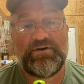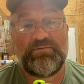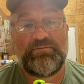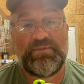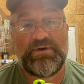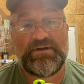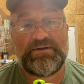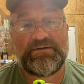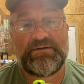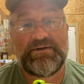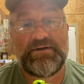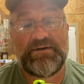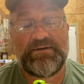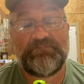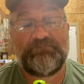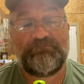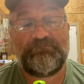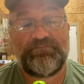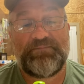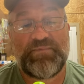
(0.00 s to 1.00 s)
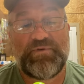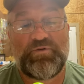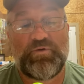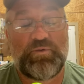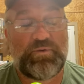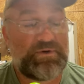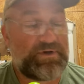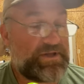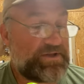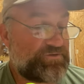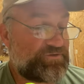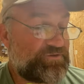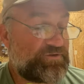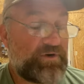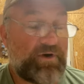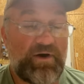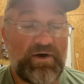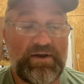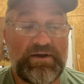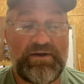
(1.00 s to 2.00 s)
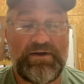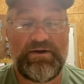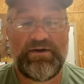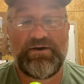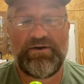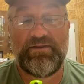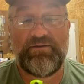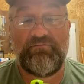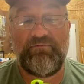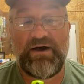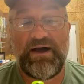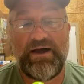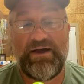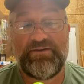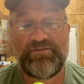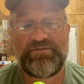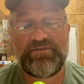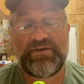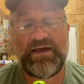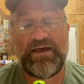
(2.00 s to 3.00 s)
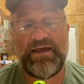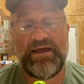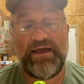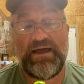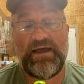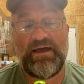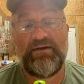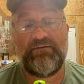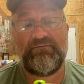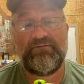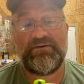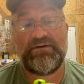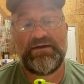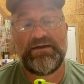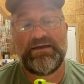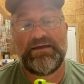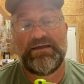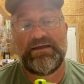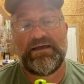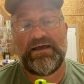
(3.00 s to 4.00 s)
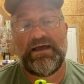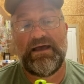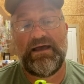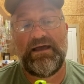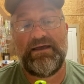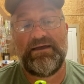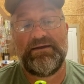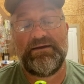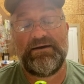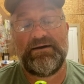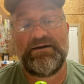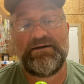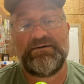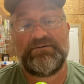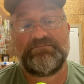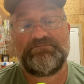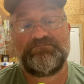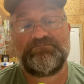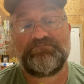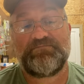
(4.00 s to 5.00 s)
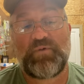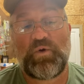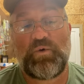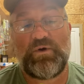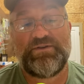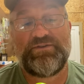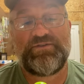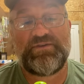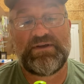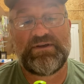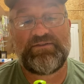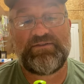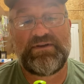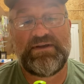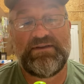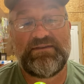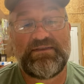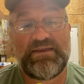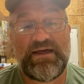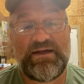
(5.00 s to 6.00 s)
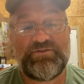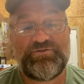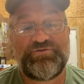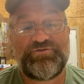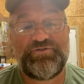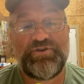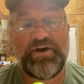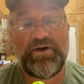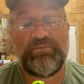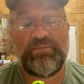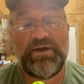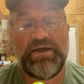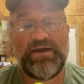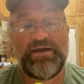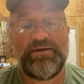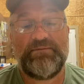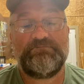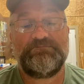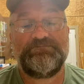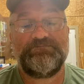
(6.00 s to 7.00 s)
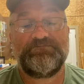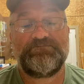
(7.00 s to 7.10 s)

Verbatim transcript: But um, so we'll get started here in the vise. I have a uh, 1 16th ounce chub head.